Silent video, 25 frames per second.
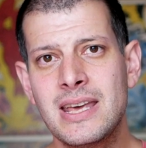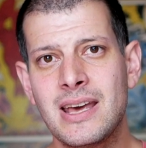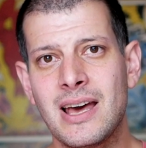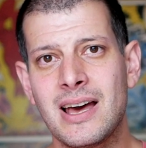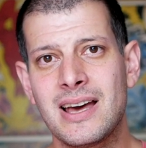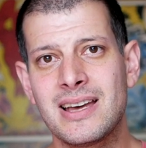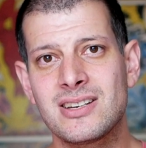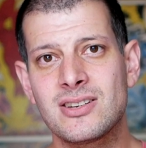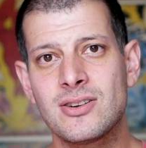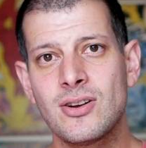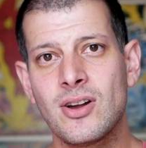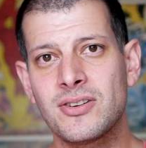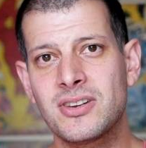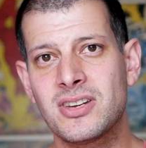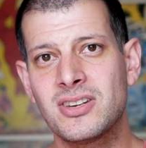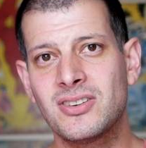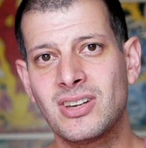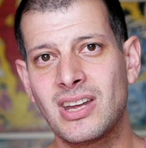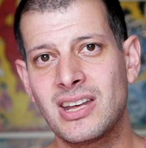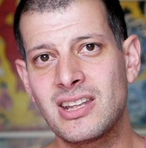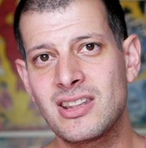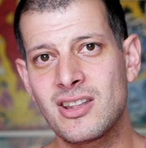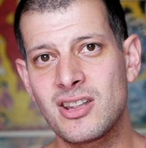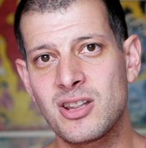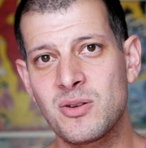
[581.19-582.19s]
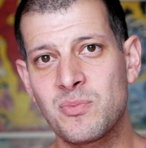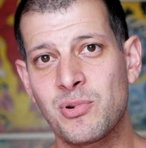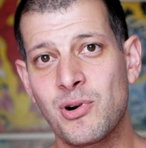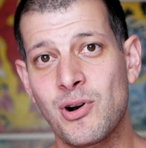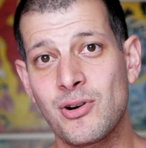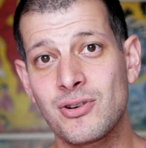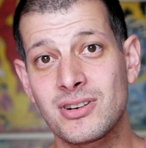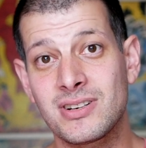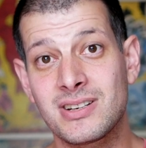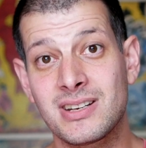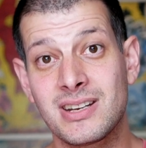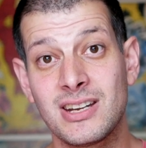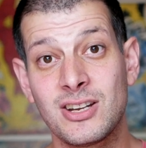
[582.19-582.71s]
Uh, it's not to say that the
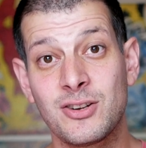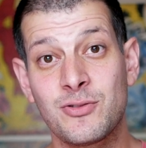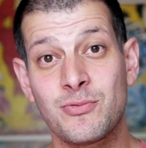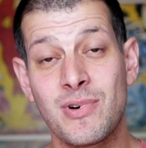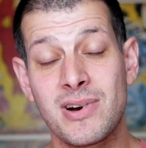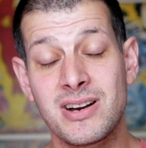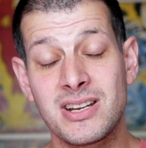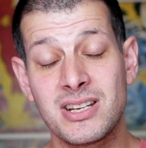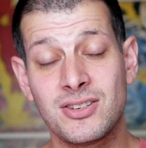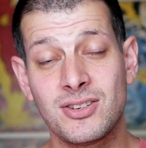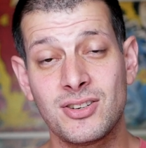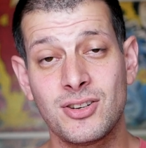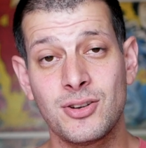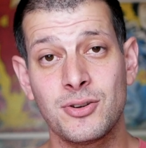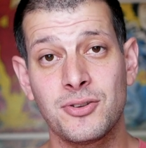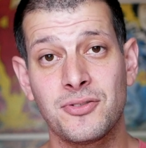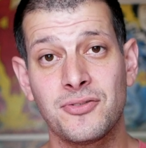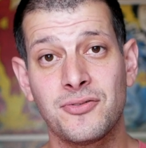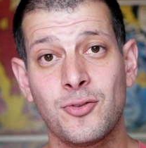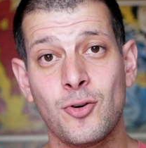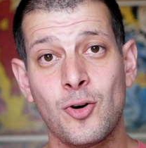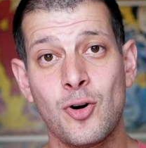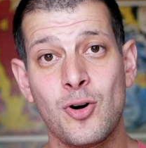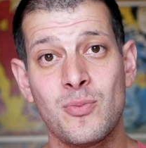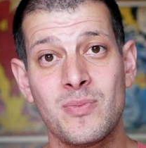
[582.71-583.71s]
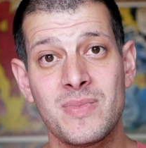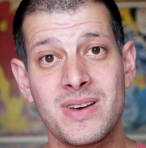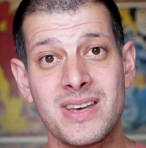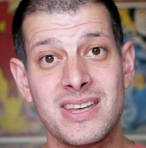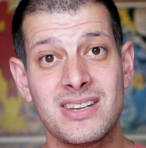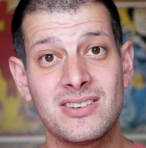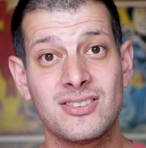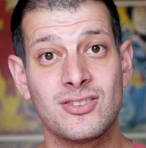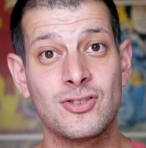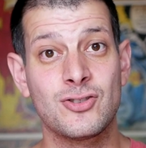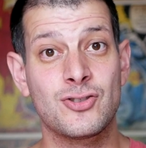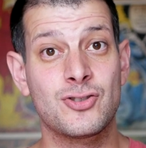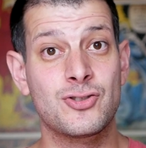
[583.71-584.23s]
product in its ready to use form
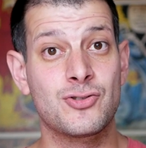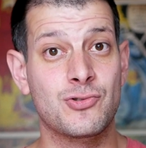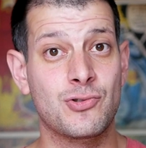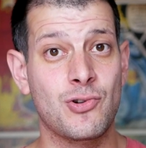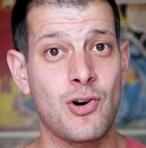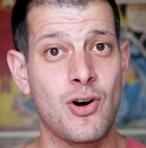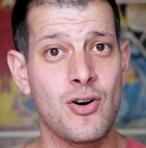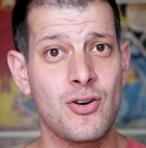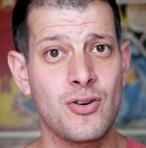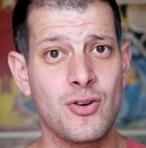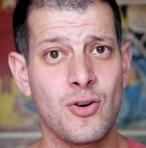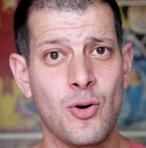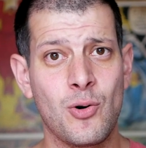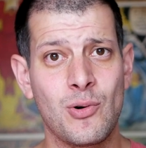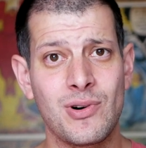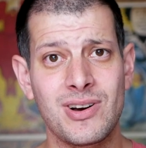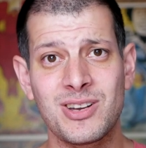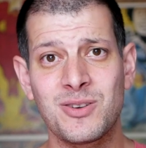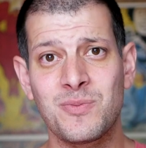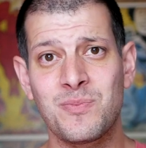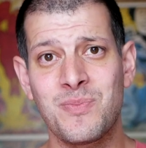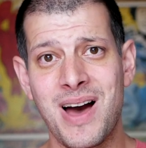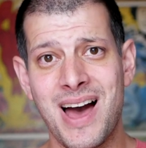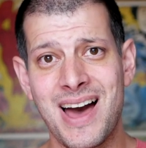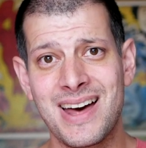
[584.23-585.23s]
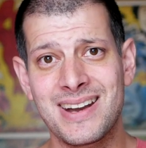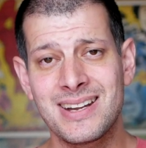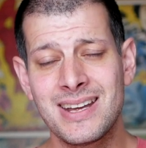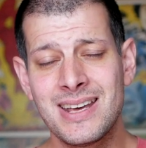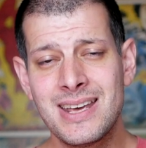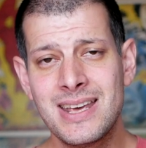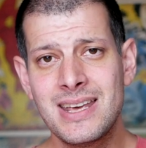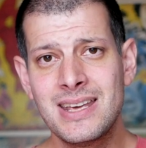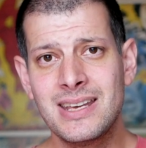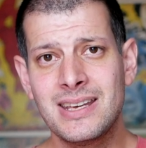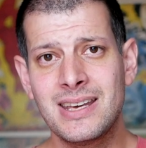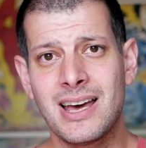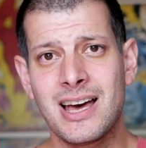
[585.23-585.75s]
isn't strong or it's bad,
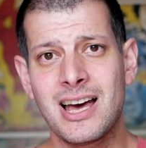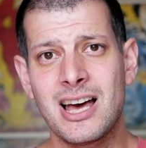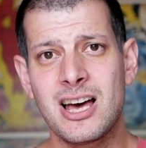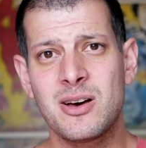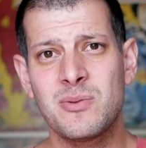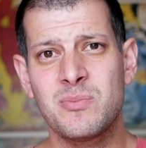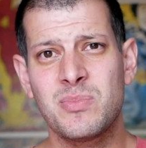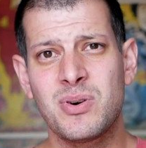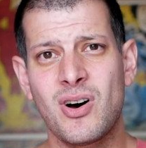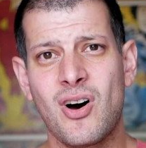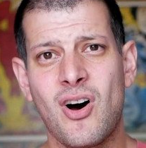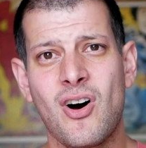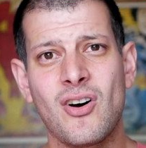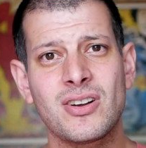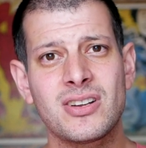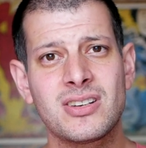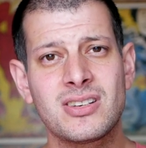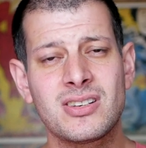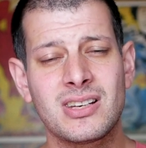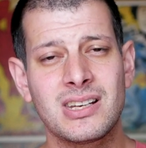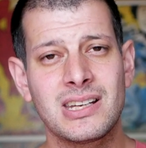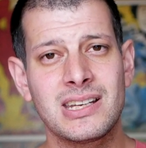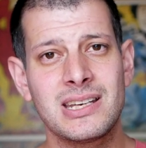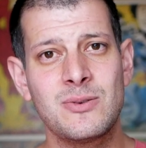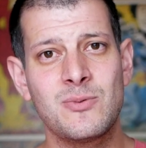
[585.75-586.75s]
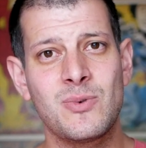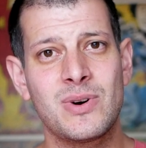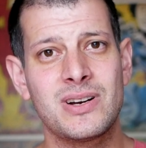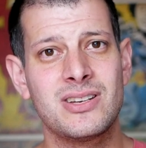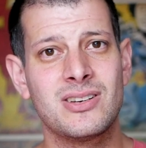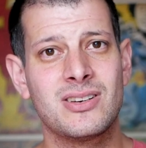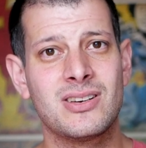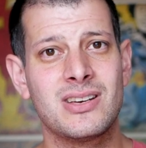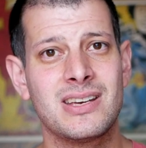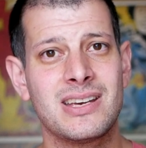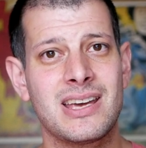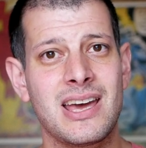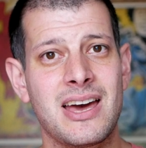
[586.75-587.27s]
uh, but honestly, when you
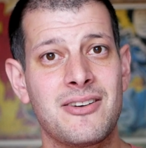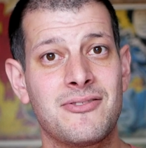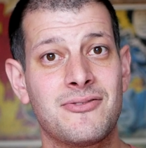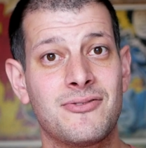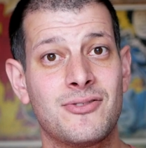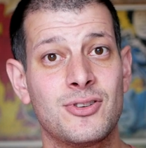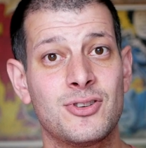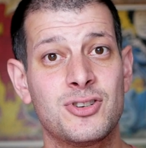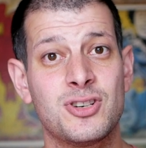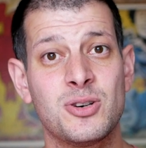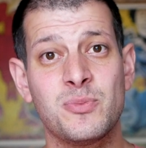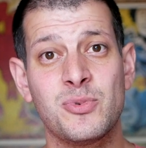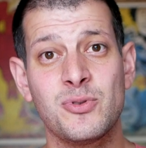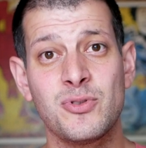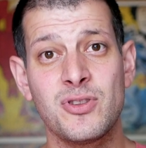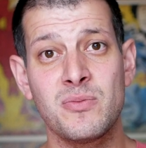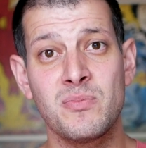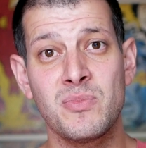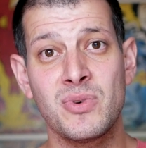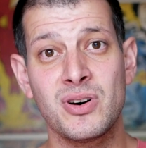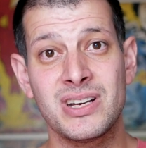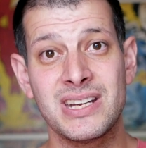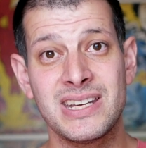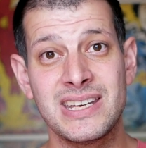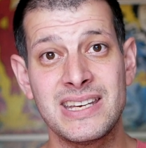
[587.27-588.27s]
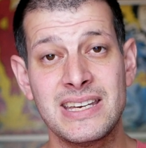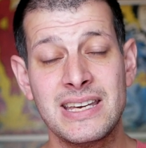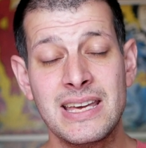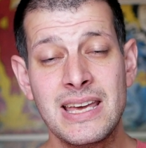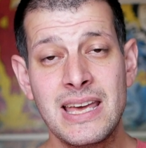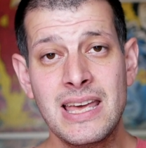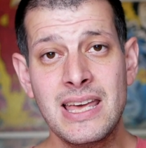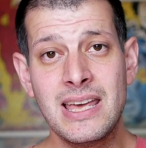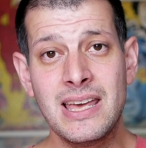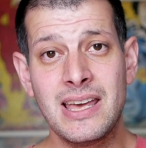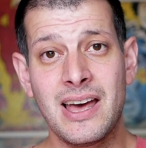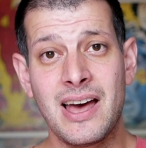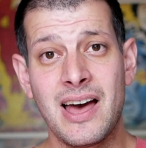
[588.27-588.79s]
can get for double the money,
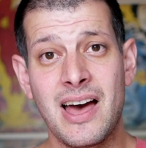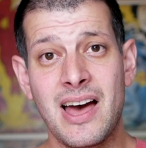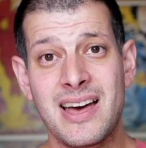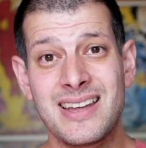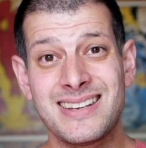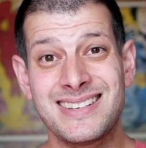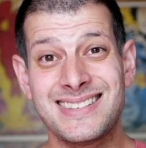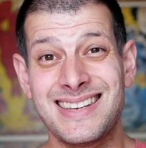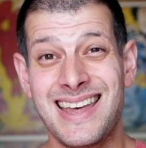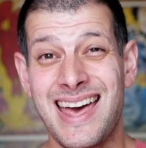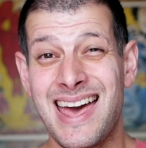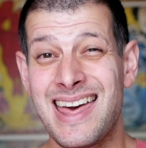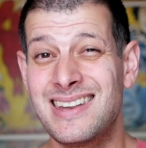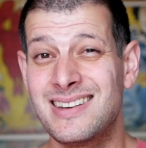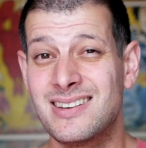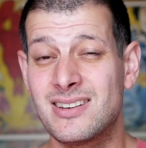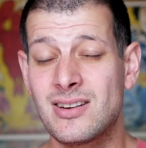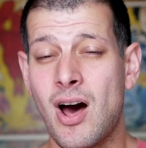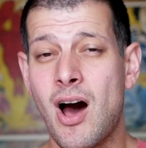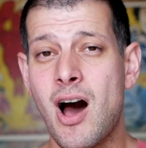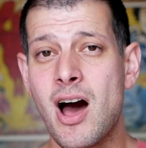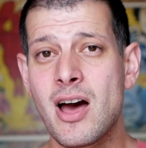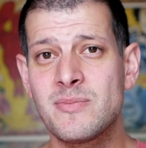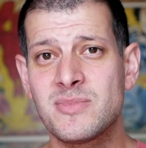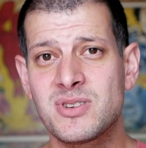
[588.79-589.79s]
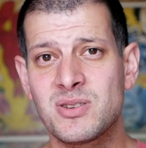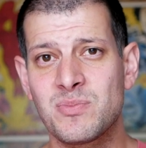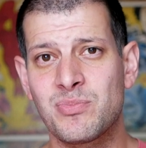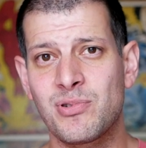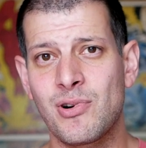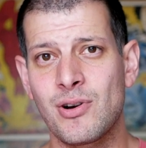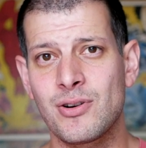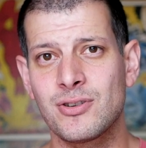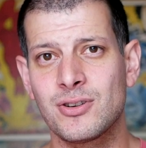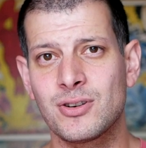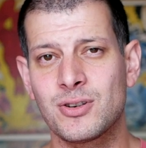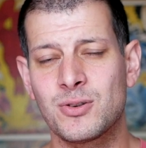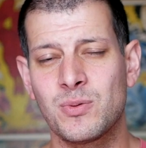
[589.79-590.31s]
uh, 10 times the
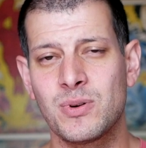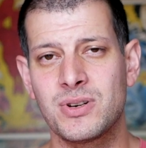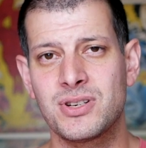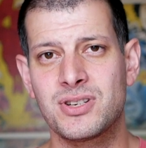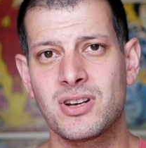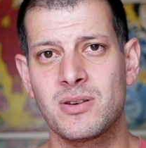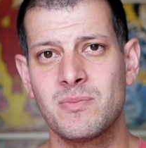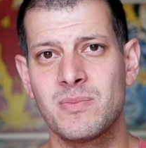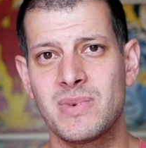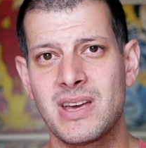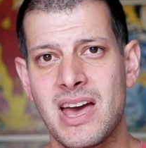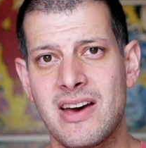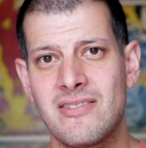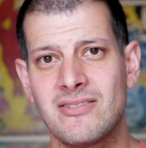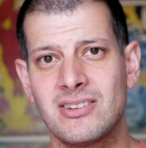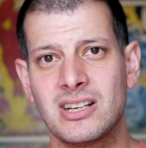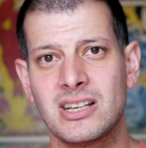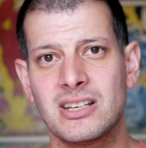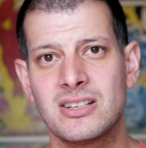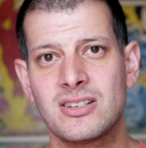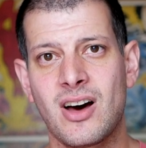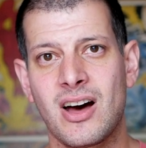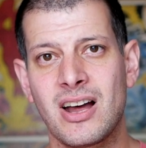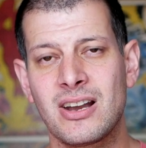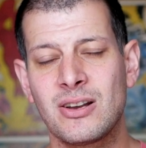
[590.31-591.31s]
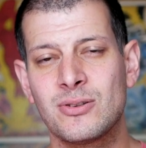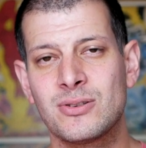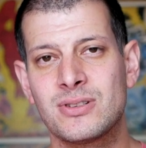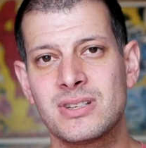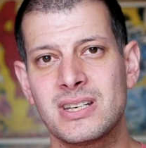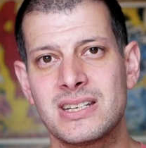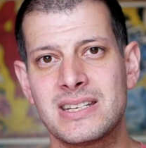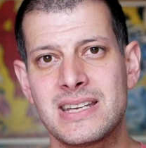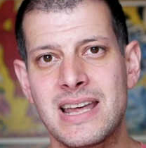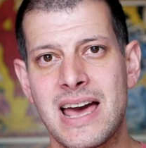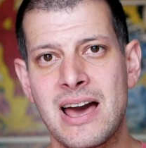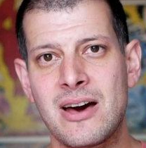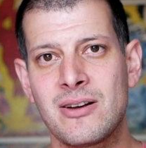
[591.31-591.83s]
product which can be heavily
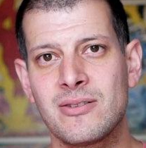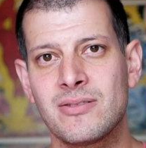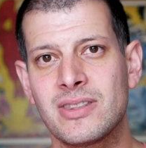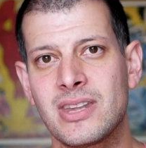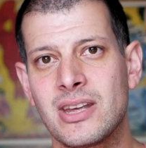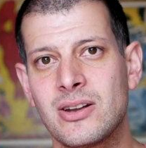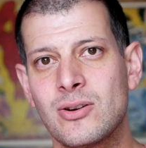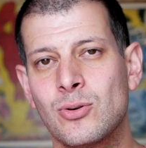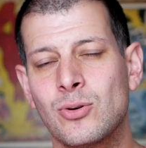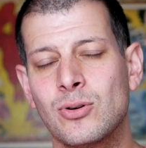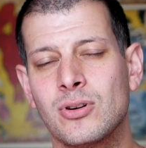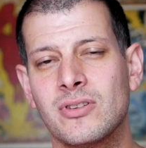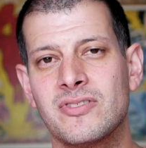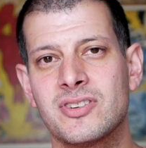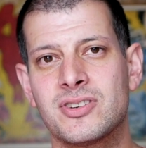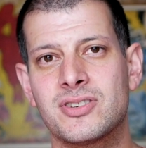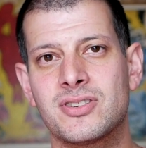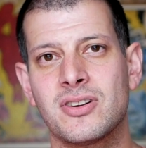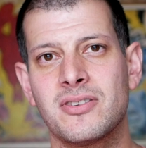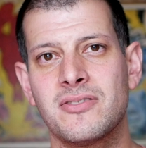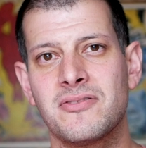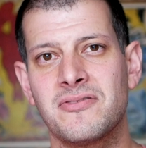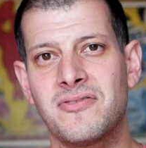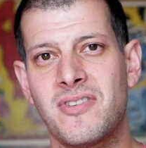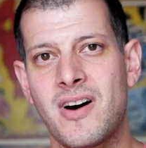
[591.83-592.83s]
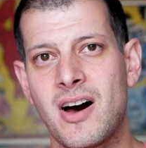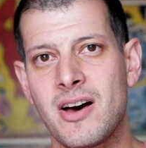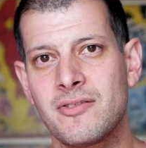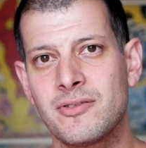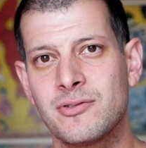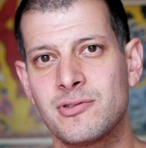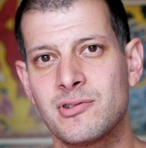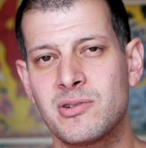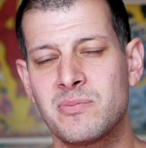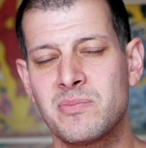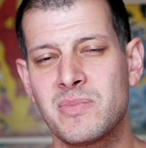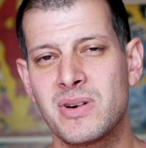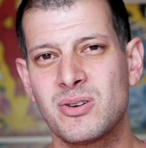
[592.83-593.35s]
diluted down, then all of a sudden
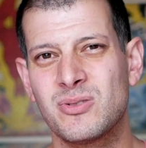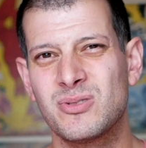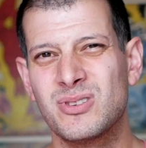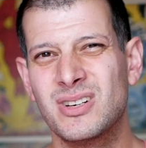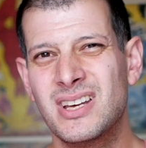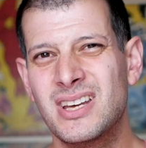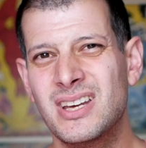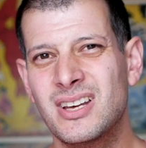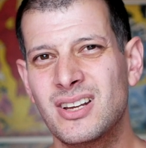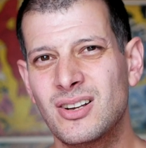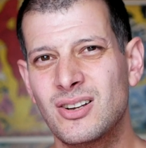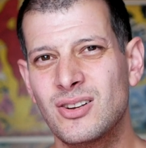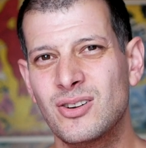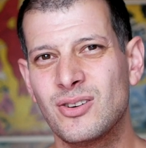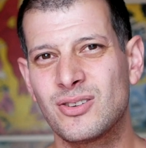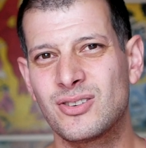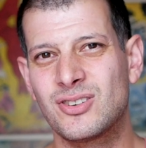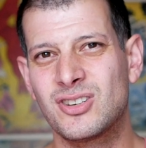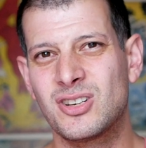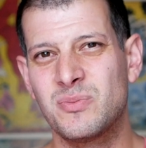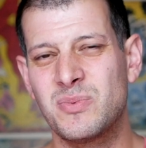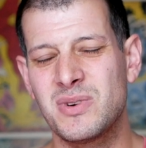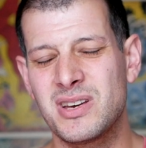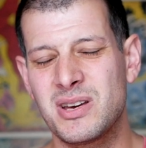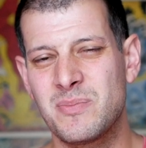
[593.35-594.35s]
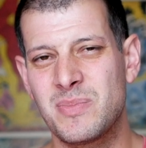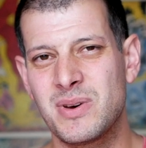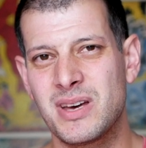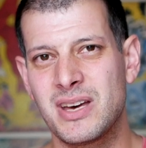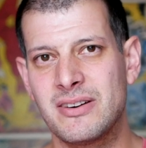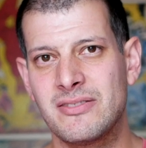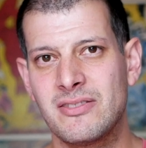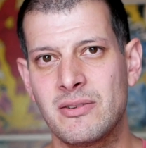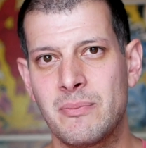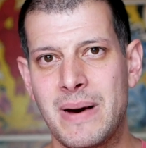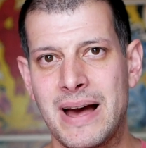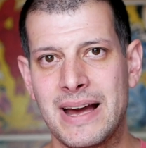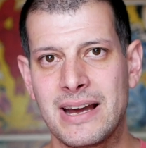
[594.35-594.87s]
500ml looks to be a bit
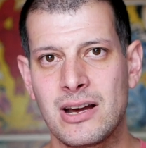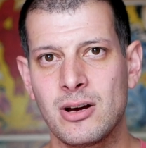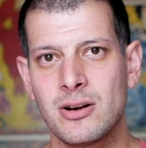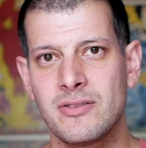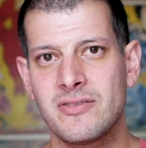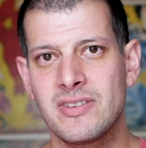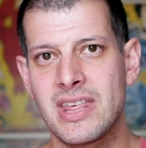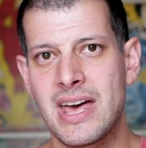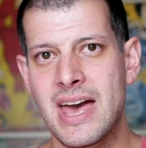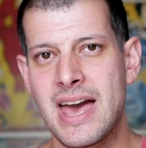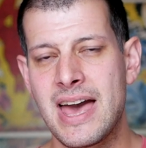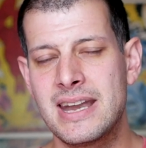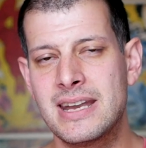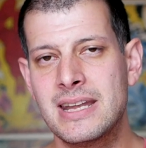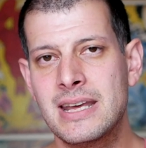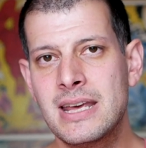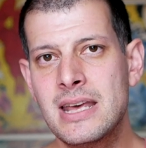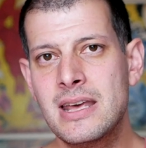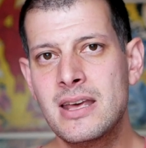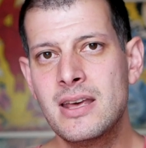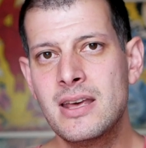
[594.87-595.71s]
of a bag over the head.